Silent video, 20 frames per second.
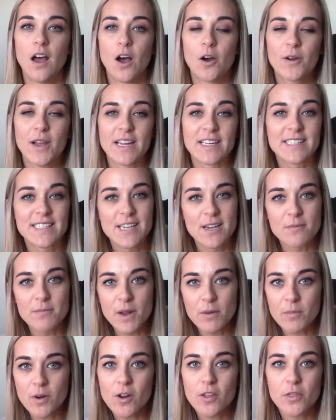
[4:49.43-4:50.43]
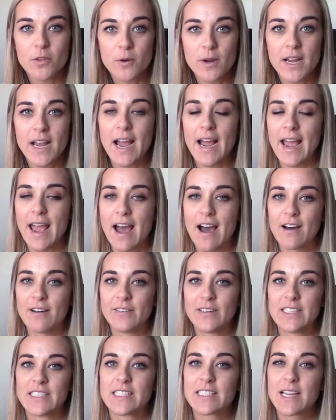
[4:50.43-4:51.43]
Okay, tip number three I have
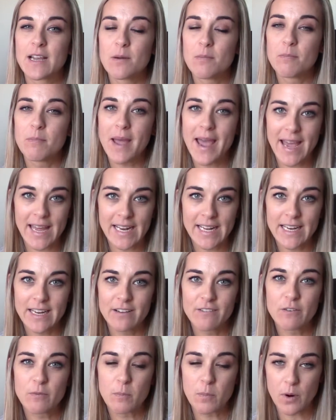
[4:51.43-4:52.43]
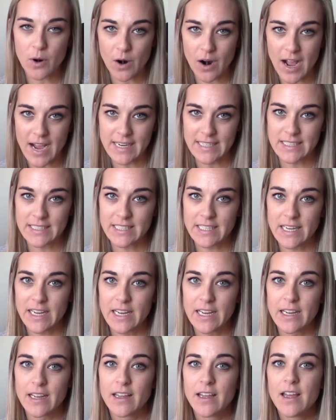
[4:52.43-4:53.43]
is competitive
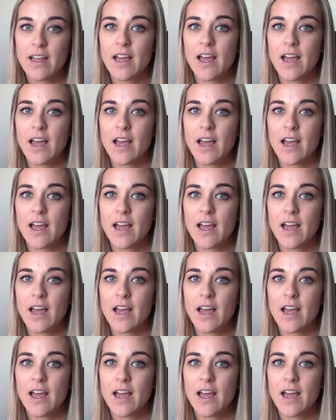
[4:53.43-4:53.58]
pricing.